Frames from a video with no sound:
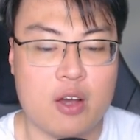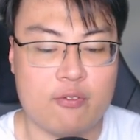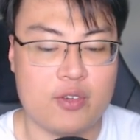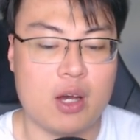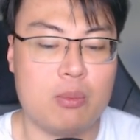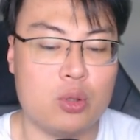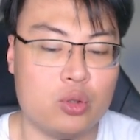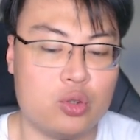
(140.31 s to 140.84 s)

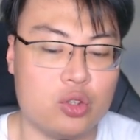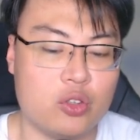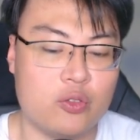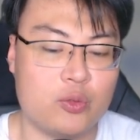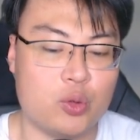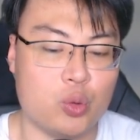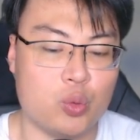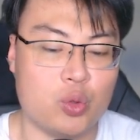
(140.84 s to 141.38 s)
via Bluetooth
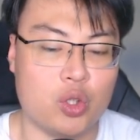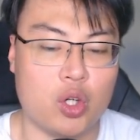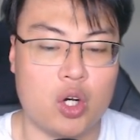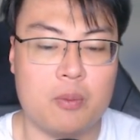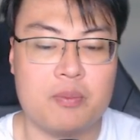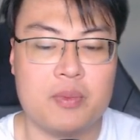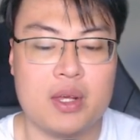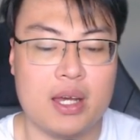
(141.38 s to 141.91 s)
to
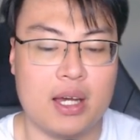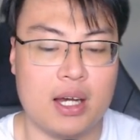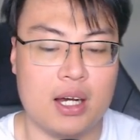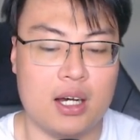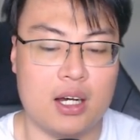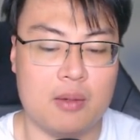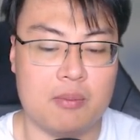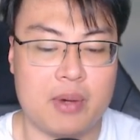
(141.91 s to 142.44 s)
your
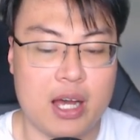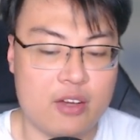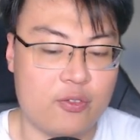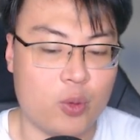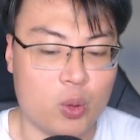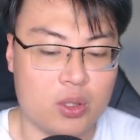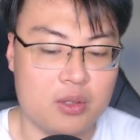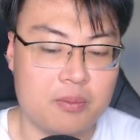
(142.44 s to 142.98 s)
um,
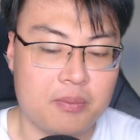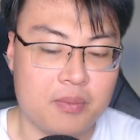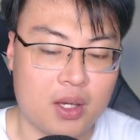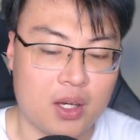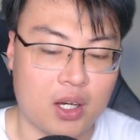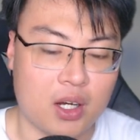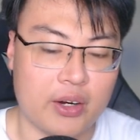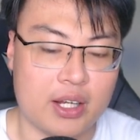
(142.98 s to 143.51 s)
iPhone,
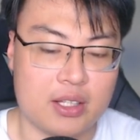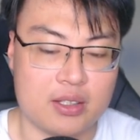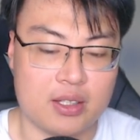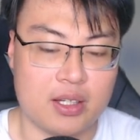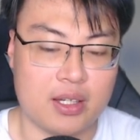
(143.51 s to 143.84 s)
all right.